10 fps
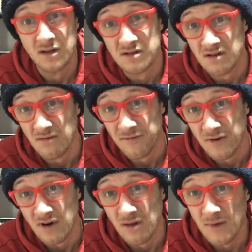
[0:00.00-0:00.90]
So I'm
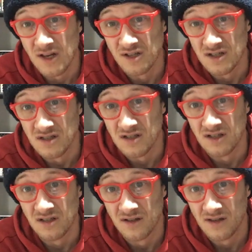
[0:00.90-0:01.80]
finally managing
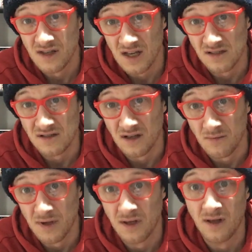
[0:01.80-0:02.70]
to catch up